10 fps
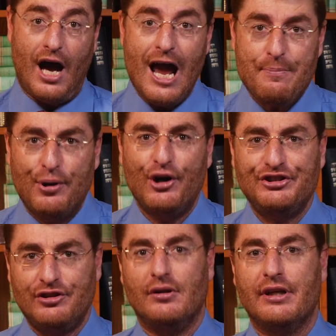I
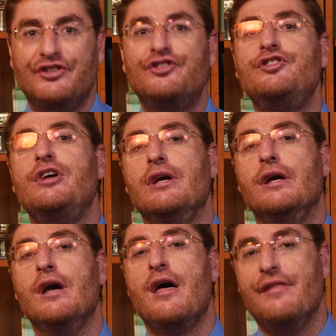personally
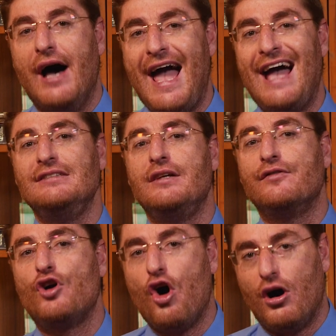see the hand
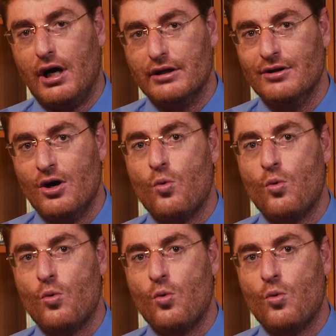of God